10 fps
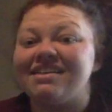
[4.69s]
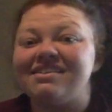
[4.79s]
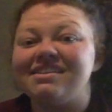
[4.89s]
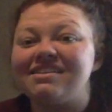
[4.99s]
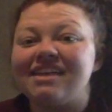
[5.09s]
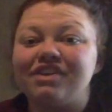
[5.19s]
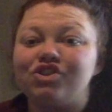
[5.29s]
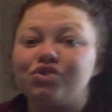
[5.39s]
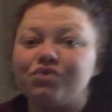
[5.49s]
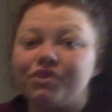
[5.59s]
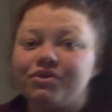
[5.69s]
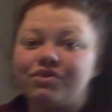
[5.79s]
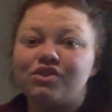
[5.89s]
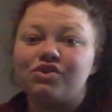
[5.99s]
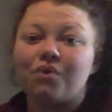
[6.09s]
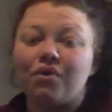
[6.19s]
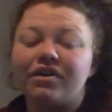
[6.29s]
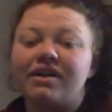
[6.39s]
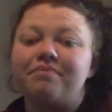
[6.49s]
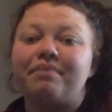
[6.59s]
This is a true
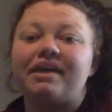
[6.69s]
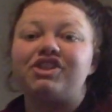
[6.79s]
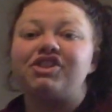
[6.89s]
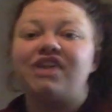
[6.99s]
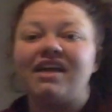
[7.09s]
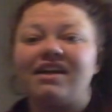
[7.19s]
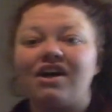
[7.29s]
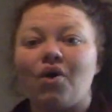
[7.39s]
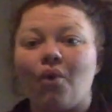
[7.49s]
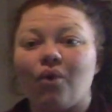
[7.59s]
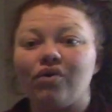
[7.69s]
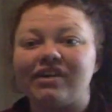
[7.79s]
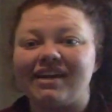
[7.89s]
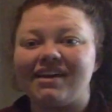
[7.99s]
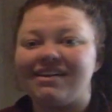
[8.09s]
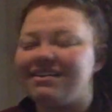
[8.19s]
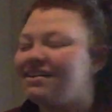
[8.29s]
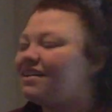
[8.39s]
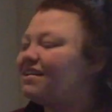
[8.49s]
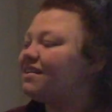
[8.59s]
story by Shayna Corey.
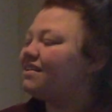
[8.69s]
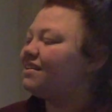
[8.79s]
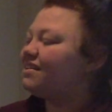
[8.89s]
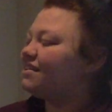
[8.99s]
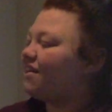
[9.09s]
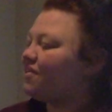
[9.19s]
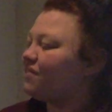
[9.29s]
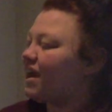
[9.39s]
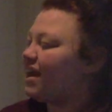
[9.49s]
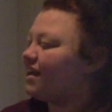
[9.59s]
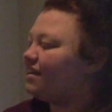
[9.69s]
All right.